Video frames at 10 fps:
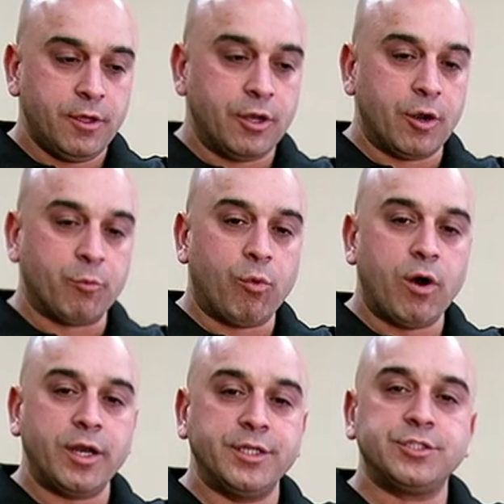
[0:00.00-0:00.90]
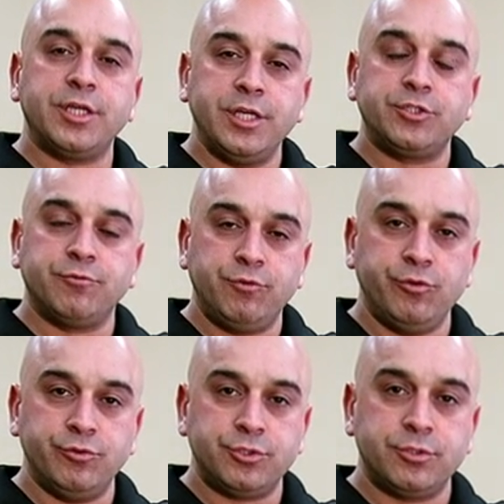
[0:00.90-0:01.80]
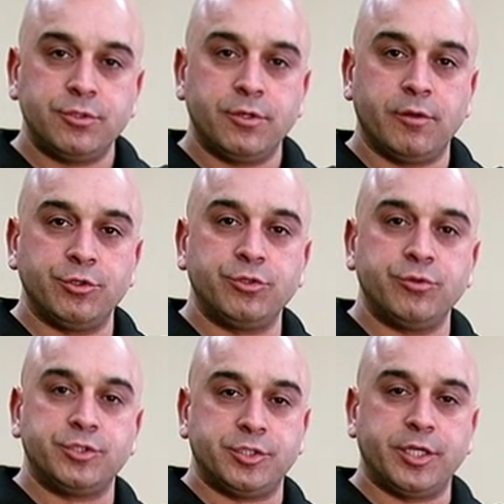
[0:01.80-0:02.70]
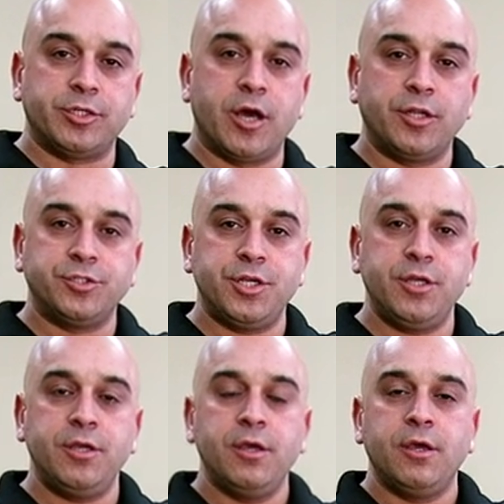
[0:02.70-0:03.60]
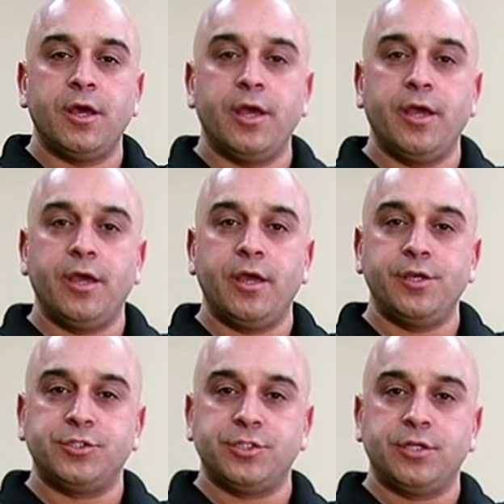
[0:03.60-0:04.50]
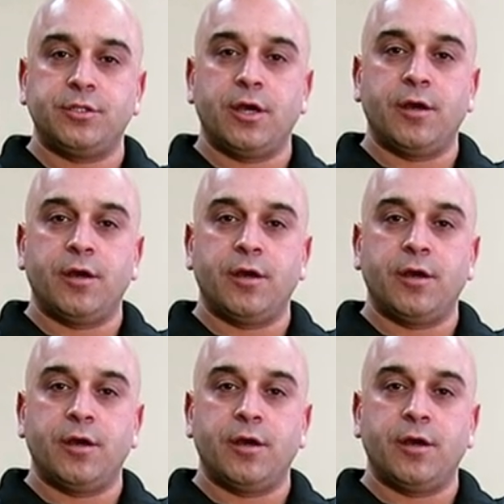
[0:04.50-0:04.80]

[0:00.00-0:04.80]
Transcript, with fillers: Number one is the ease of use. Number two is the technology. Is it